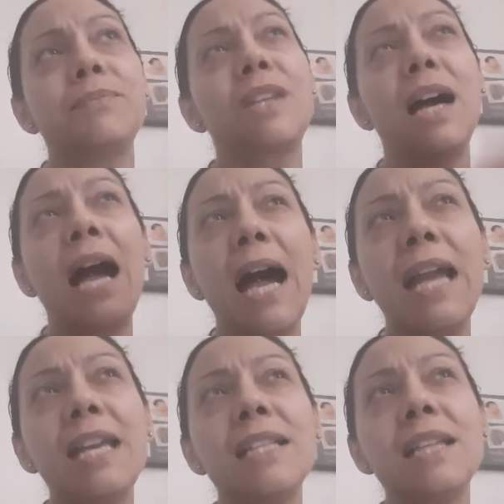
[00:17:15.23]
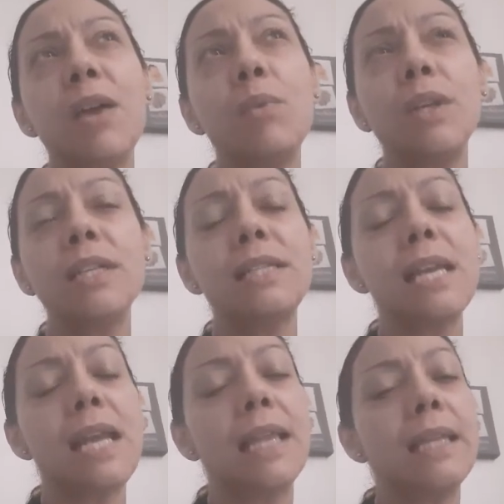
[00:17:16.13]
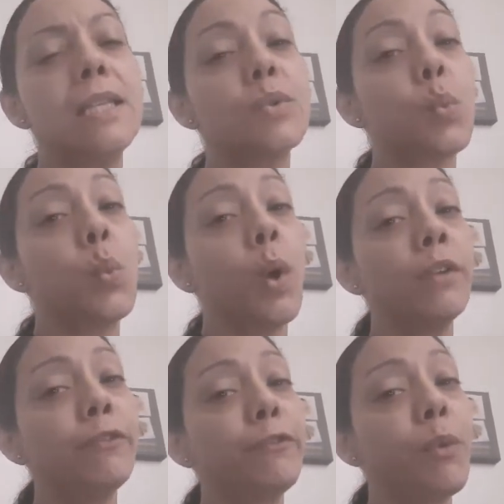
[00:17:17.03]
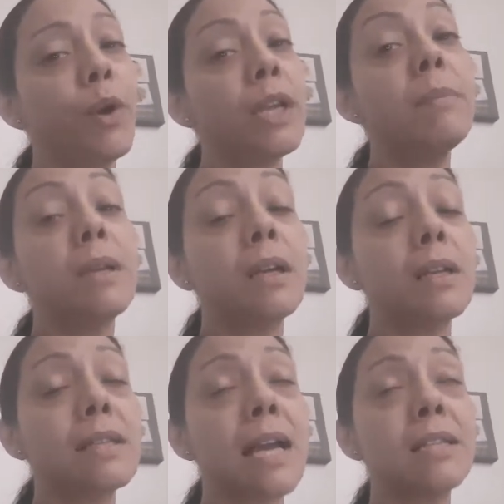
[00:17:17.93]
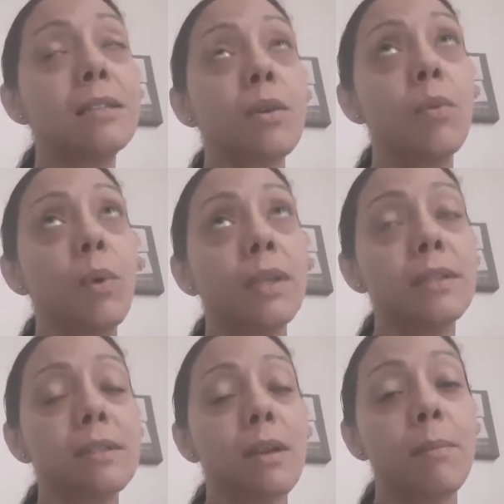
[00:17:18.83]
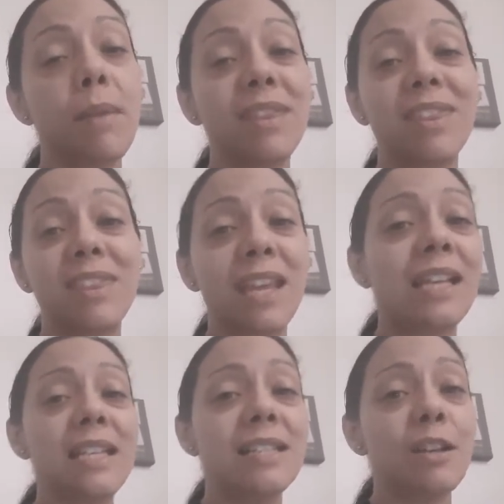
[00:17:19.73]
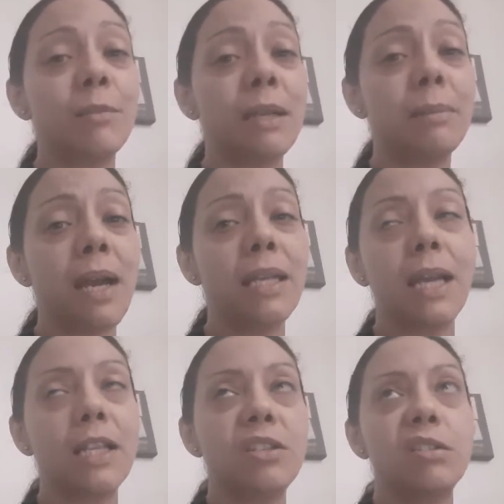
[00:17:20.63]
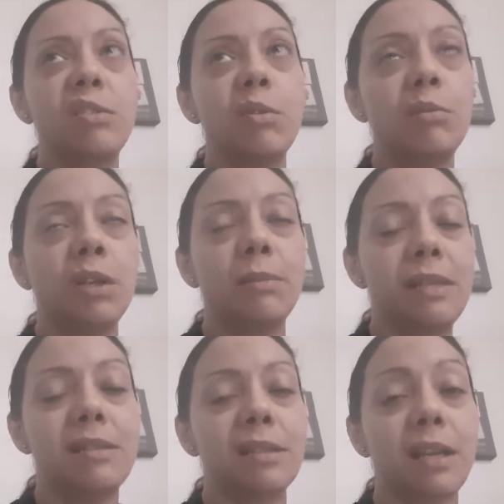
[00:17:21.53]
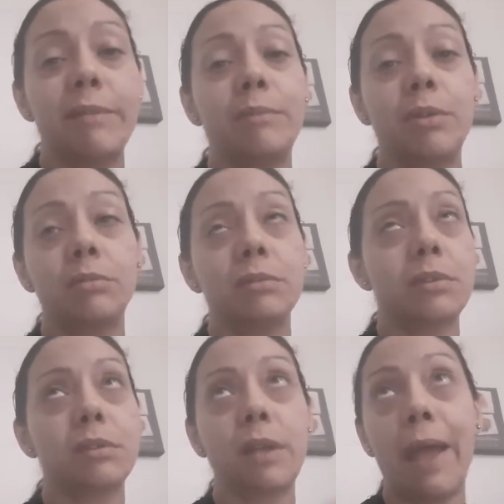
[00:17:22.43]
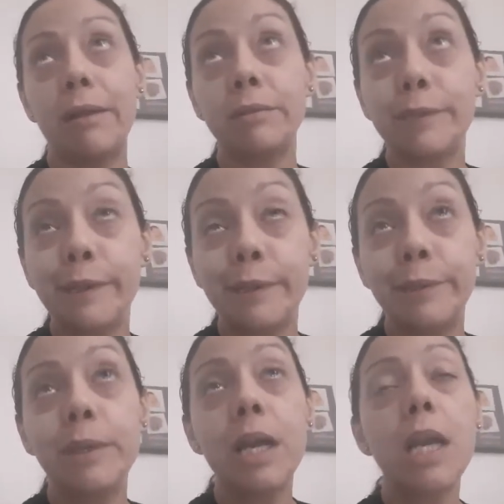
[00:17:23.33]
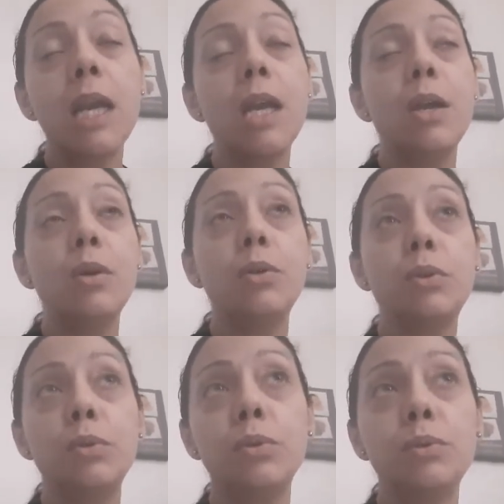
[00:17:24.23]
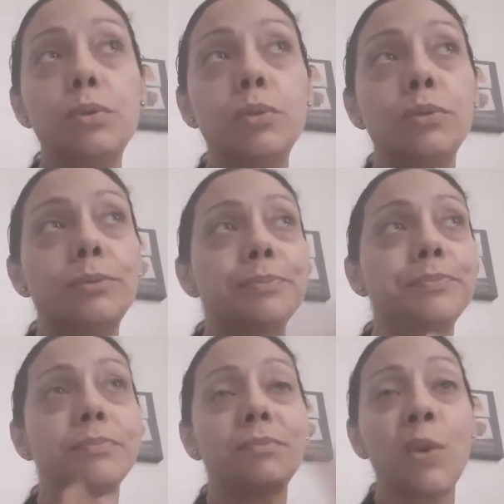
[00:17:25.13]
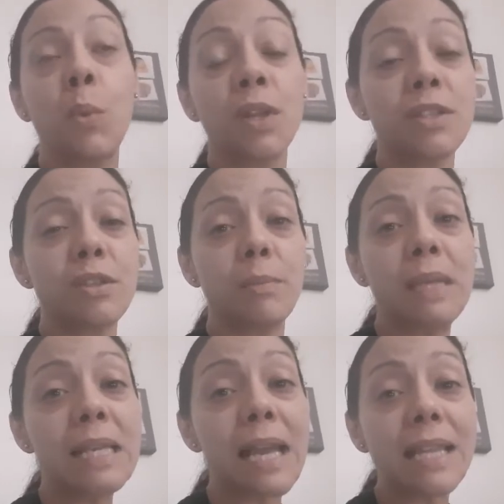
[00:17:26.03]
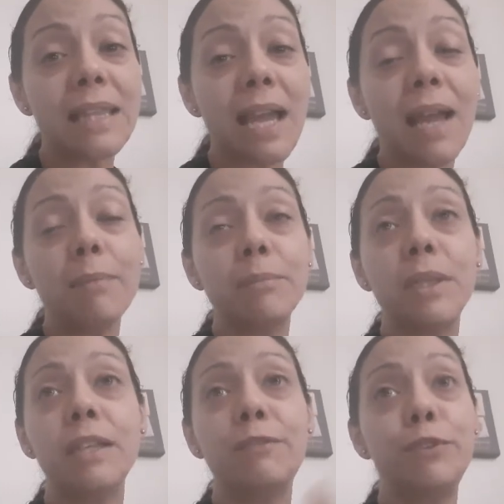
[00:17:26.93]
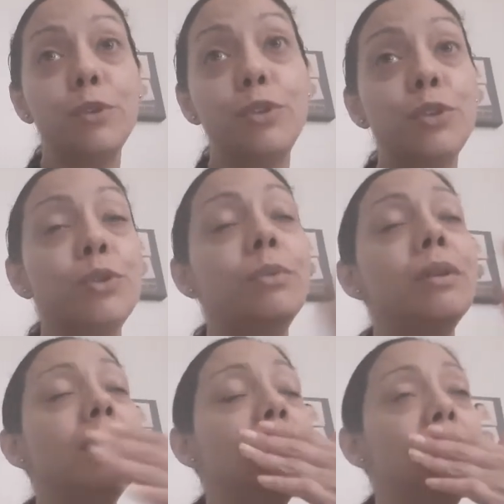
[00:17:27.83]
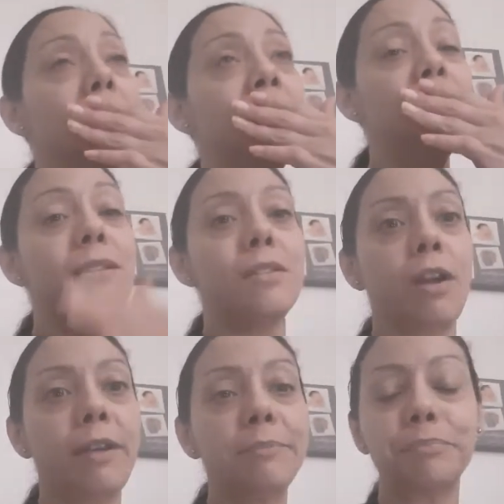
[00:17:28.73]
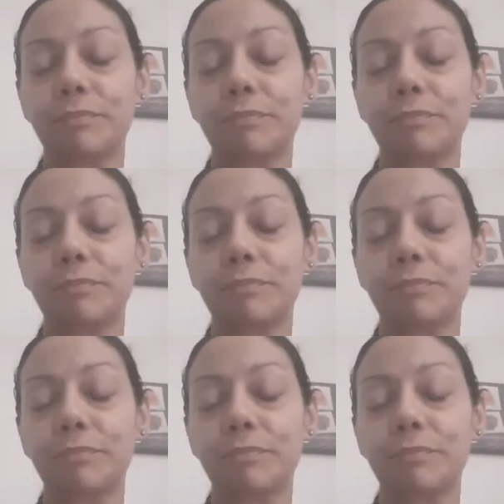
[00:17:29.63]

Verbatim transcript: The highest, I want to say at least 140, because I still want some thickness on my body. I just don't want to be skin and bones. I don't know who wants to be like that, but if you do, sorry,